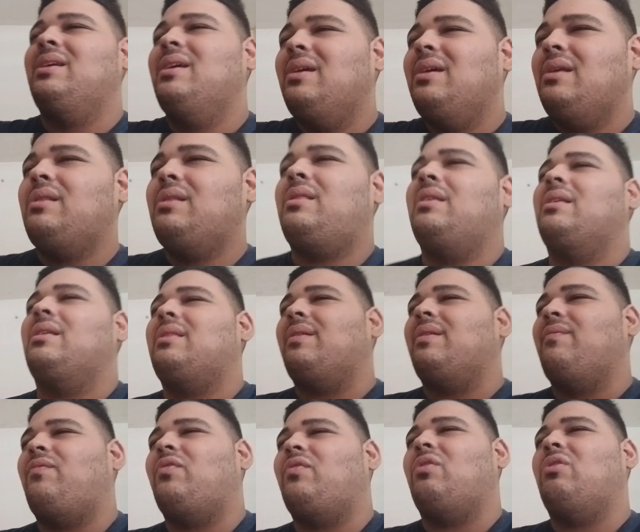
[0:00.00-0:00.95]
Season
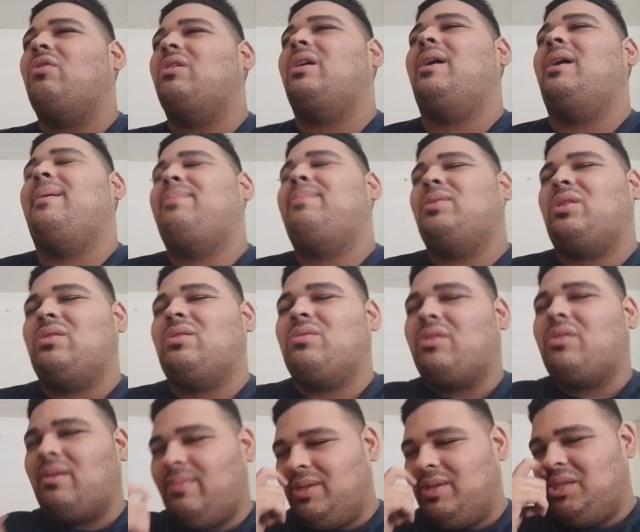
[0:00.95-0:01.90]
4 Episode
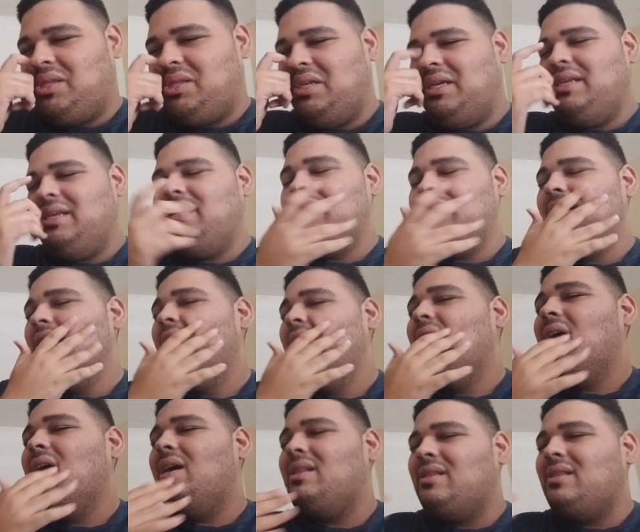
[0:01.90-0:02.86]
17
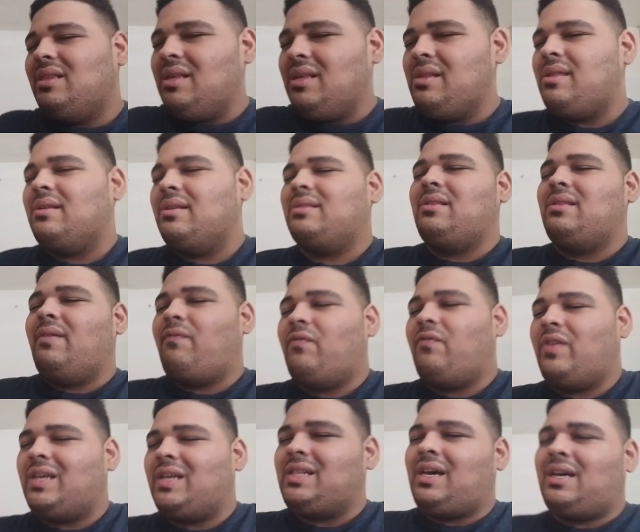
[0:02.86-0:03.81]
and this is the
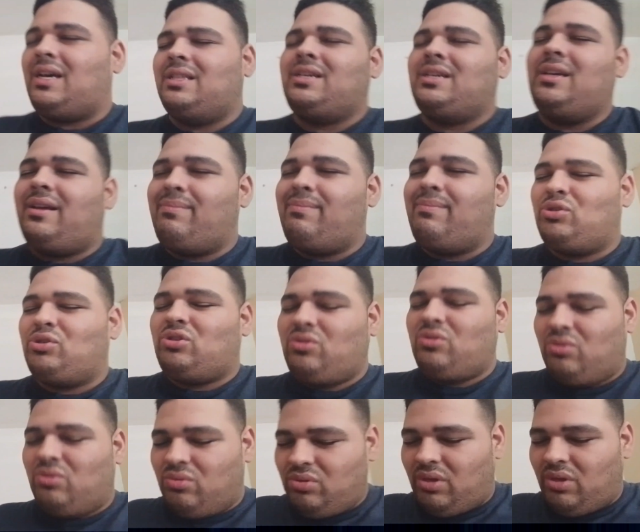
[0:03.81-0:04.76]
finale
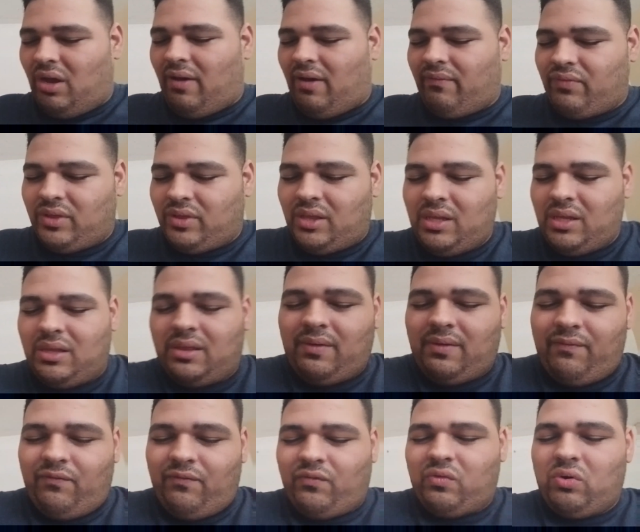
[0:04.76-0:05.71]
episode of Season
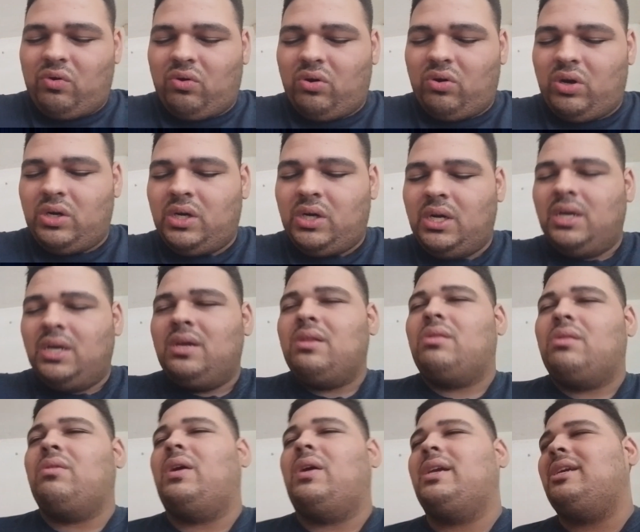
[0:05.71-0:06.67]
4 so
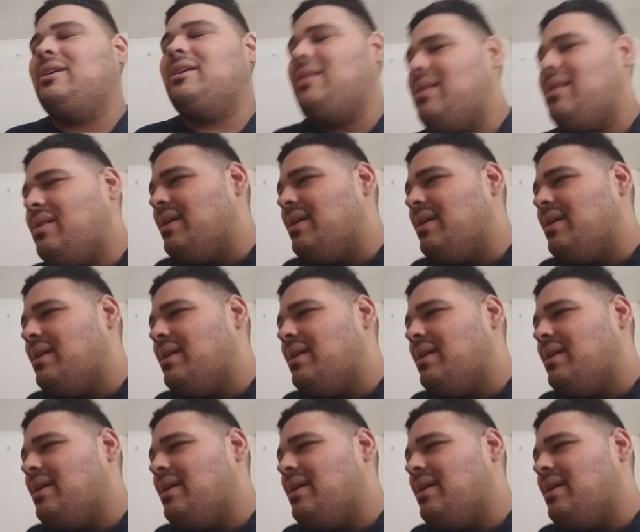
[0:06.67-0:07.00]
I gotta say